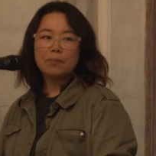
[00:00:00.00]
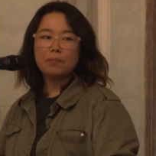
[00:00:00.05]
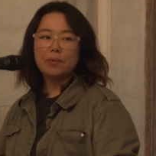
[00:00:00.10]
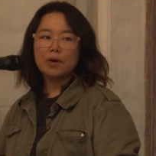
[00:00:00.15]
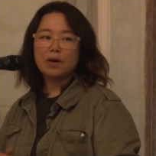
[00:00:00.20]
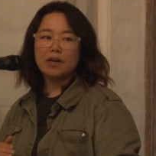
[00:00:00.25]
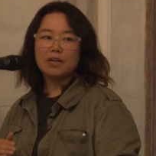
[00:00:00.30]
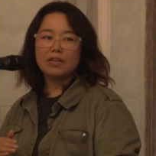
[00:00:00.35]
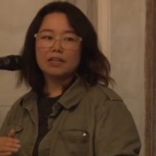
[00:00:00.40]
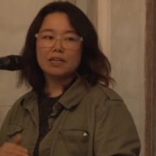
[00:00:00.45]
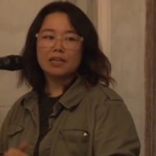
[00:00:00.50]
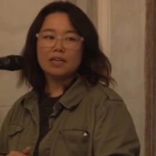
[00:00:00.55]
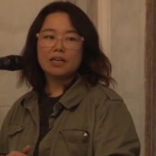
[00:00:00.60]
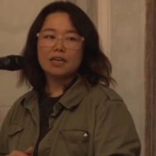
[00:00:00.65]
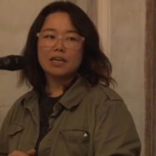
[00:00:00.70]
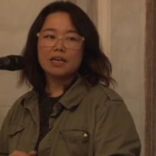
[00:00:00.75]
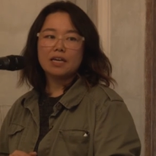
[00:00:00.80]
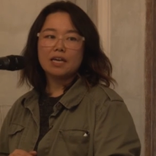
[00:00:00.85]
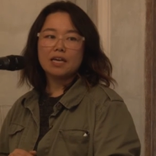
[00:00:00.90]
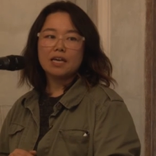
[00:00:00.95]
But
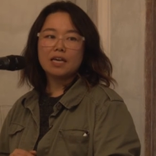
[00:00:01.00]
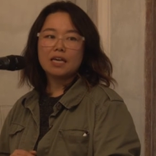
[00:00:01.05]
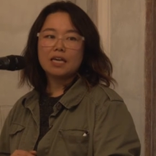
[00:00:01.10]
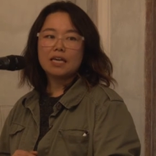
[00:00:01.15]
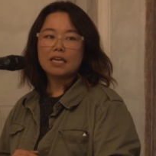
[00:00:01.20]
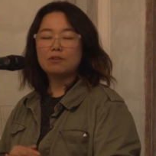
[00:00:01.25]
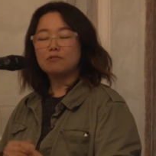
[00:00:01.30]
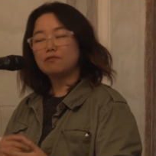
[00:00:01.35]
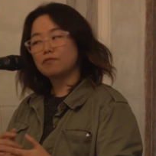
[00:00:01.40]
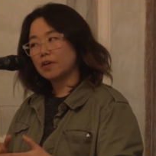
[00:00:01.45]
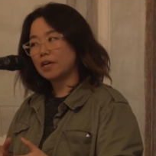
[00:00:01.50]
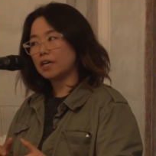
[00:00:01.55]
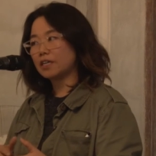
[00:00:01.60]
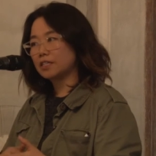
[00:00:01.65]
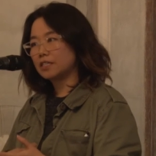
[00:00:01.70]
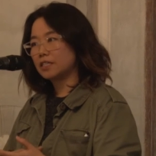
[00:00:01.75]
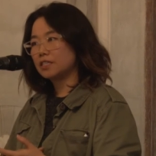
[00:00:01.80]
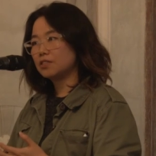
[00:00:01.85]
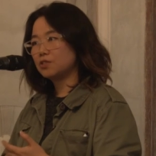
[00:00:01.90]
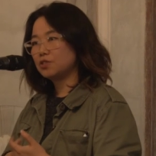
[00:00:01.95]
in
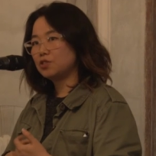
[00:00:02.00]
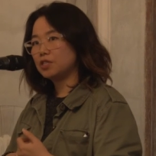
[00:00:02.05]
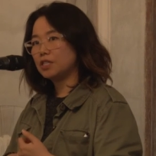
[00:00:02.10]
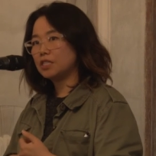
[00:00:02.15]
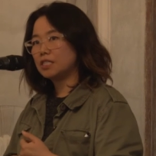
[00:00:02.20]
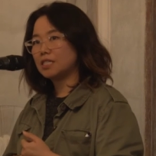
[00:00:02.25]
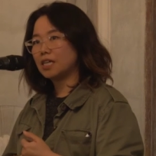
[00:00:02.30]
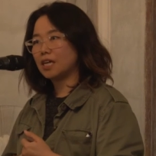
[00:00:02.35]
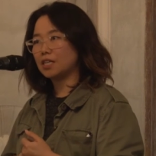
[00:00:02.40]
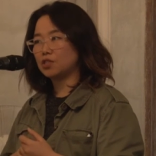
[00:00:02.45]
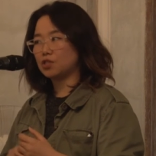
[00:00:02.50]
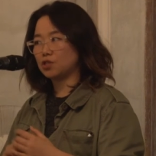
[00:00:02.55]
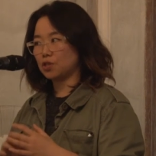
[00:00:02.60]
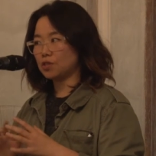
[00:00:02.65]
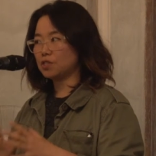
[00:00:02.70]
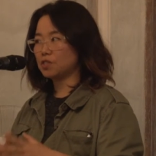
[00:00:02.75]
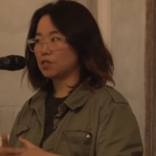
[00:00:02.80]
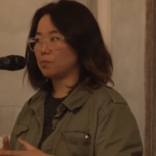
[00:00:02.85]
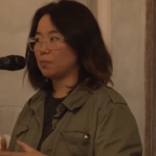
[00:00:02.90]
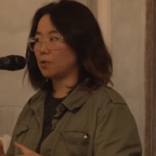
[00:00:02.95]
fact, she's not
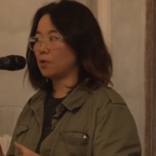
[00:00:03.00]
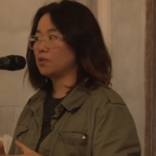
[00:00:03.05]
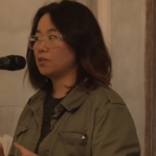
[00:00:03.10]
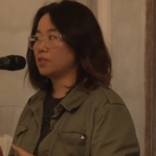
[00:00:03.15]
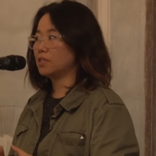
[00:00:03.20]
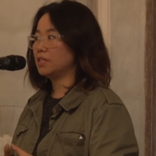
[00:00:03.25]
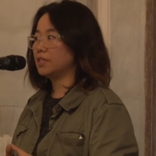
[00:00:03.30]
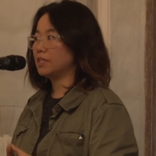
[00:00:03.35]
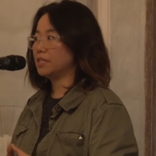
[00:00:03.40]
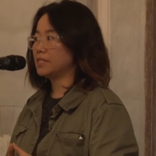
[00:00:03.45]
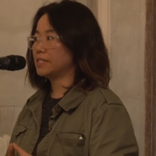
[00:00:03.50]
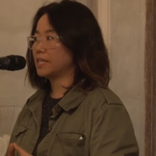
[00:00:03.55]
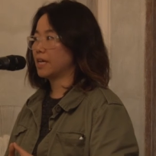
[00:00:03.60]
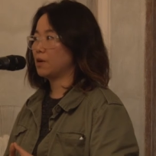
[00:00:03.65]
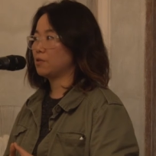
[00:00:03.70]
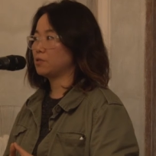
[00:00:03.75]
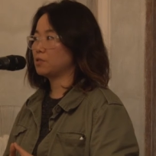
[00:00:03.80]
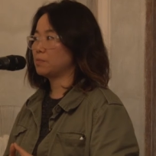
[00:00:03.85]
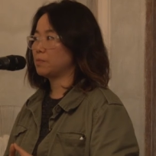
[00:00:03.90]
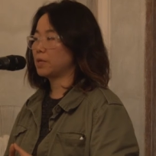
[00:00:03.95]
just a burden in this
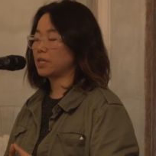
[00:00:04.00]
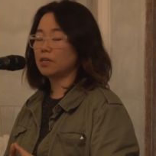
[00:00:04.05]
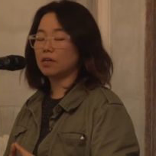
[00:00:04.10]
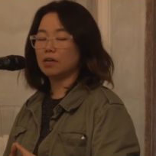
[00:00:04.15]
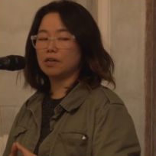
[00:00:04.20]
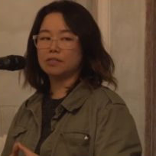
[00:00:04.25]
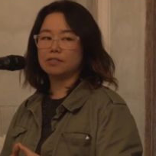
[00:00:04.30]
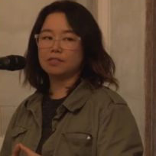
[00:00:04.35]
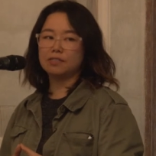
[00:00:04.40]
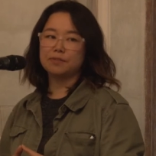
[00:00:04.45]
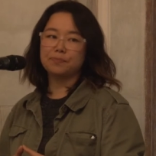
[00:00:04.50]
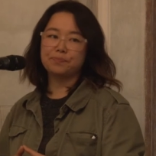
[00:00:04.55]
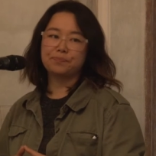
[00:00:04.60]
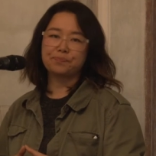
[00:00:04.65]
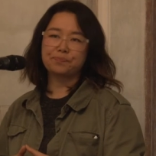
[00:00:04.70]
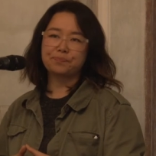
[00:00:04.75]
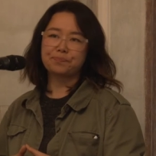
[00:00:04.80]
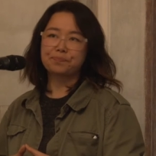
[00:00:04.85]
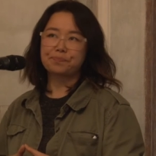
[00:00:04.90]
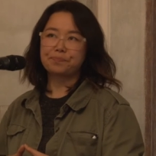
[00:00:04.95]
house because,
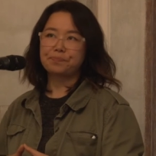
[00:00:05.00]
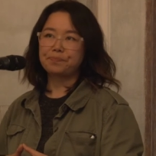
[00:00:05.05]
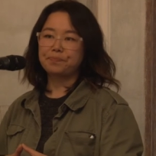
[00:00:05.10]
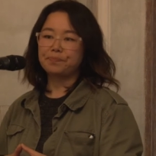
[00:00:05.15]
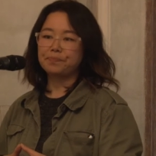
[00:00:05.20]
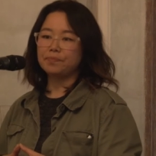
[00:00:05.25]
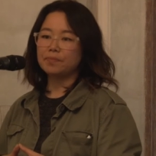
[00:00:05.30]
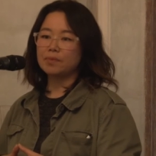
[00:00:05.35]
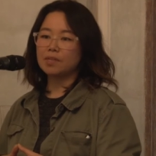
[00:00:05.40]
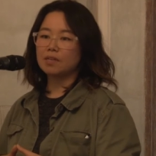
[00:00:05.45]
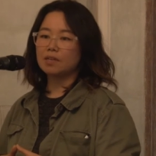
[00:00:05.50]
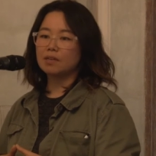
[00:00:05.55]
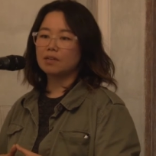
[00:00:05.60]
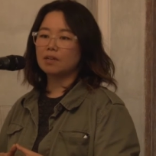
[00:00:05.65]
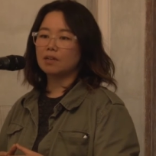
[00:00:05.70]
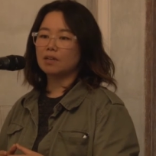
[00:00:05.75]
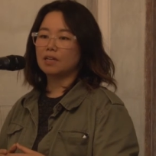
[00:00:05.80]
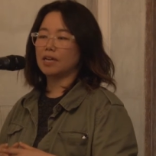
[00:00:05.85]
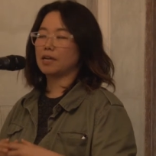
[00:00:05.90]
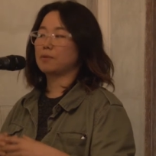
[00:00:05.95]

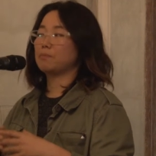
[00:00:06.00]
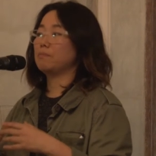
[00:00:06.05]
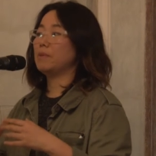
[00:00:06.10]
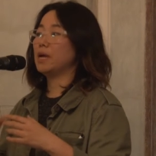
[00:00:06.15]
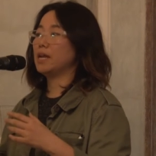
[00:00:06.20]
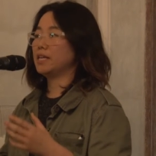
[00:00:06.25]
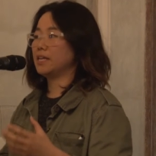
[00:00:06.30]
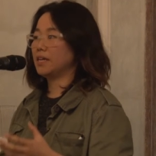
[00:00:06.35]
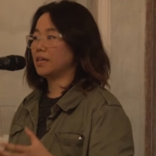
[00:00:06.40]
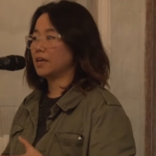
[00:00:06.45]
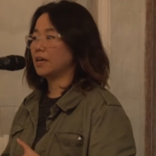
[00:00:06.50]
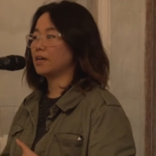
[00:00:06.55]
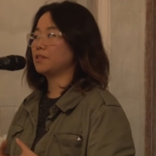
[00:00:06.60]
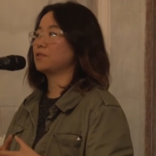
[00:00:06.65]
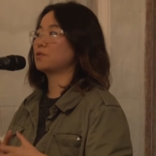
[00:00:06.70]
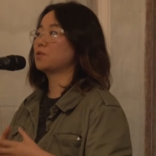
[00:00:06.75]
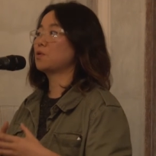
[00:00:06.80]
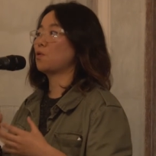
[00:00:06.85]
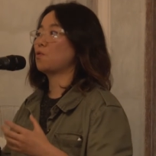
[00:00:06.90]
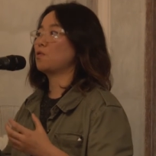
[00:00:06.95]
like many
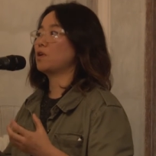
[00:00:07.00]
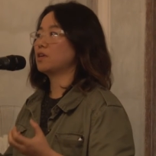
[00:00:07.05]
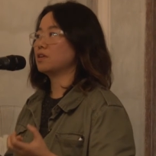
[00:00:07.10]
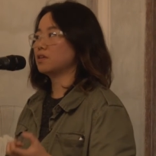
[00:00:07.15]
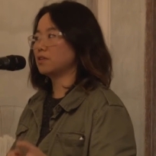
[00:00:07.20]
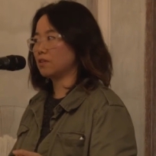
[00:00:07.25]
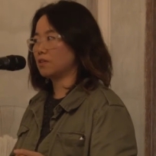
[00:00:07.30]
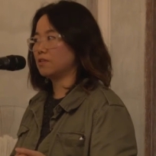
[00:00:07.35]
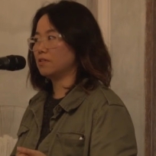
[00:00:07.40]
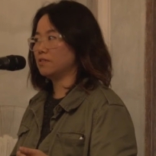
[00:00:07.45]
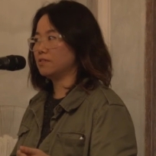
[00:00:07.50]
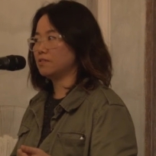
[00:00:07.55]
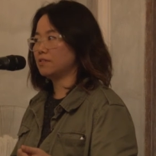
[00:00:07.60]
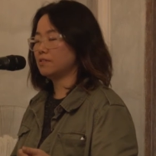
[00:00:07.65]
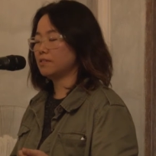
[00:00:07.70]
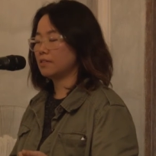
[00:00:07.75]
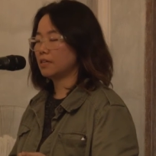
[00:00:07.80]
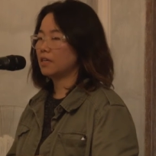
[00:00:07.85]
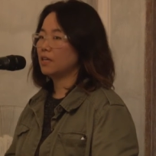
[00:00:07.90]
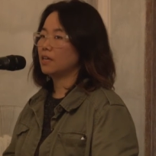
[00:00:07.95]
other Korean
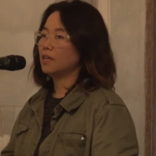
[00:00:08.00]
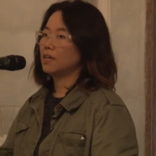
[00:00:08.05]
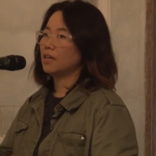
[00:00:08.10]
girls,